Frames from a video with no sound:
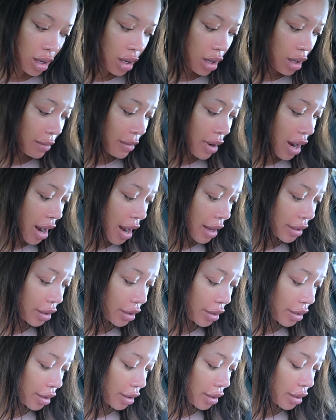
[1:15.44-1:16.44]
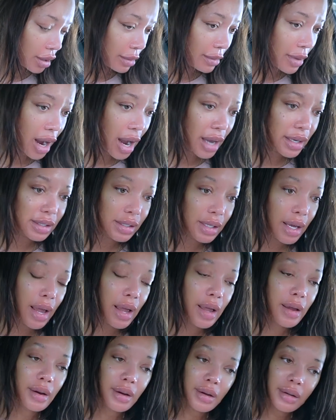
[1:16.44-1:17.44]
I'm hot, girl. I'm hot as
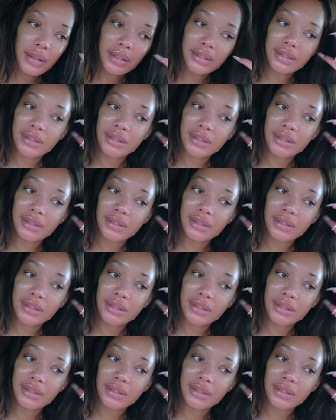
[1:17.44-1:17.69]
hell.